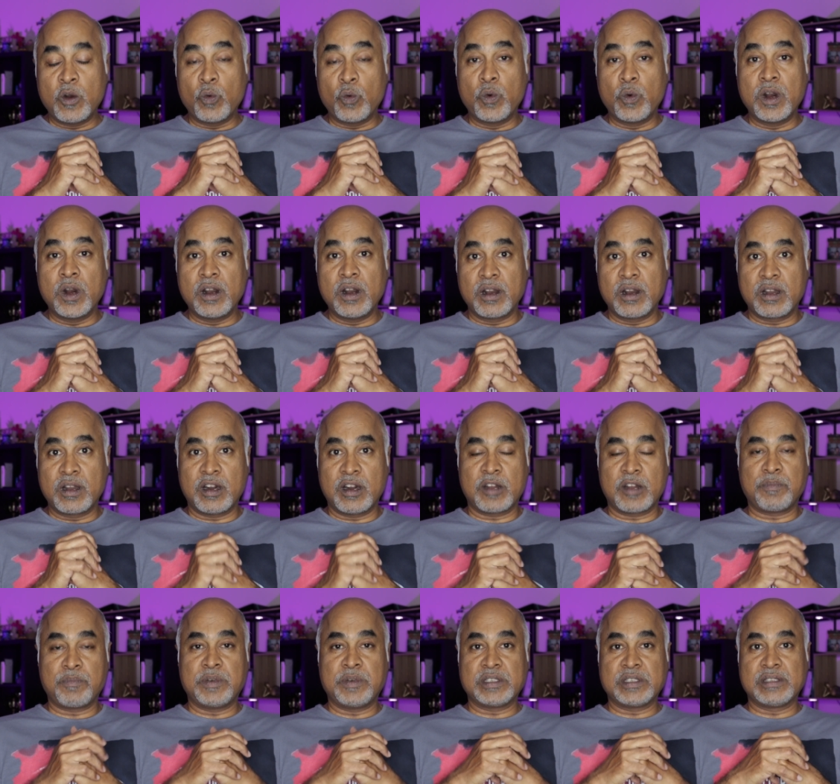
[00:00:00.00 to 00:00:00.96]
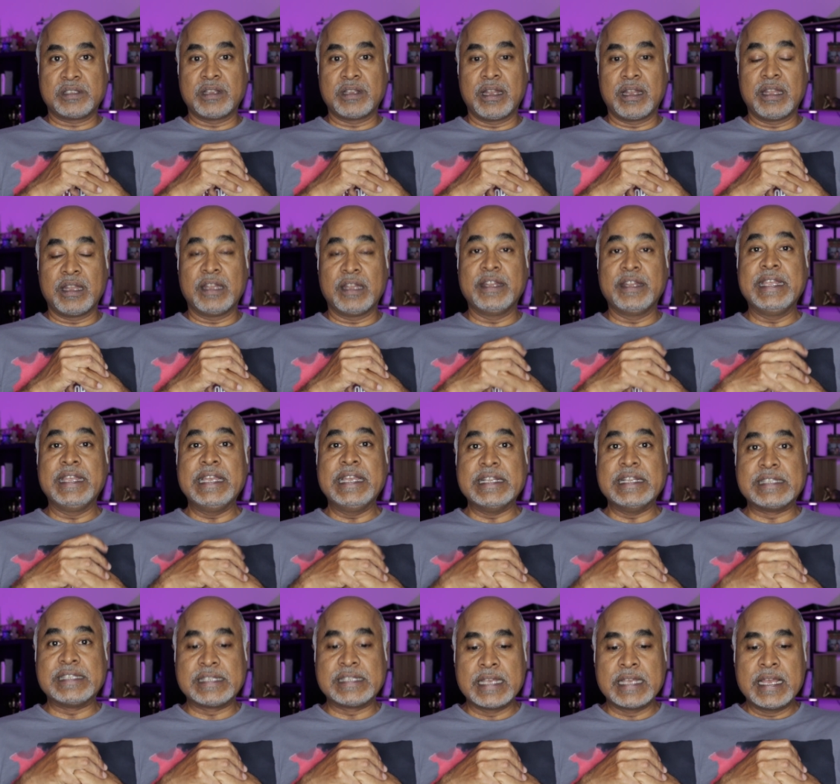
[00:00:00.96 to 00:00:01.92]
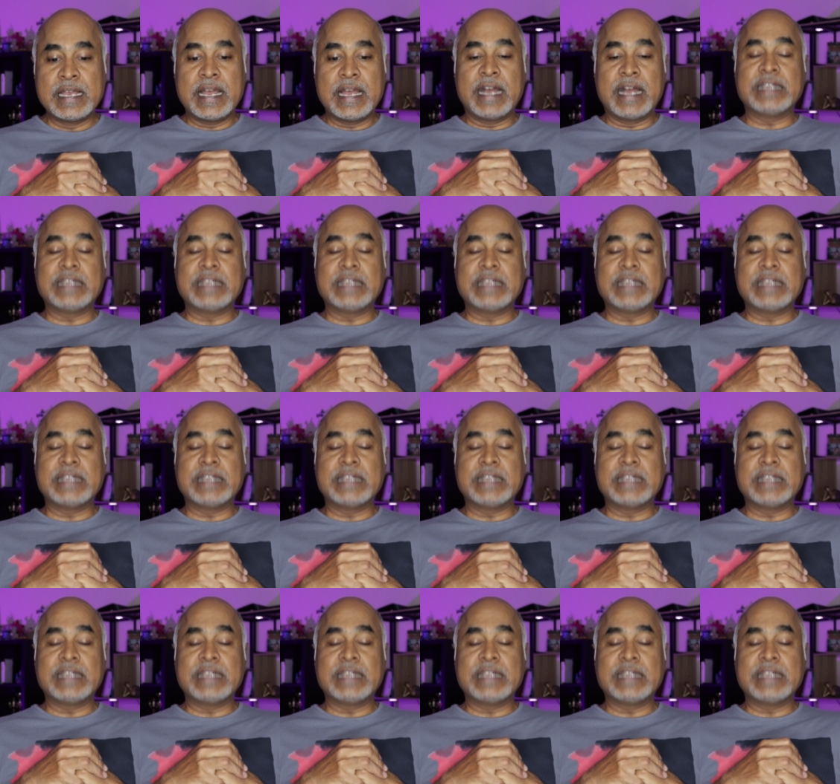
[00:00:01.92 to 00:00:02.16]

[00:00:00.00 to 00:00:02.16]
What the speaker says: work or personal needs,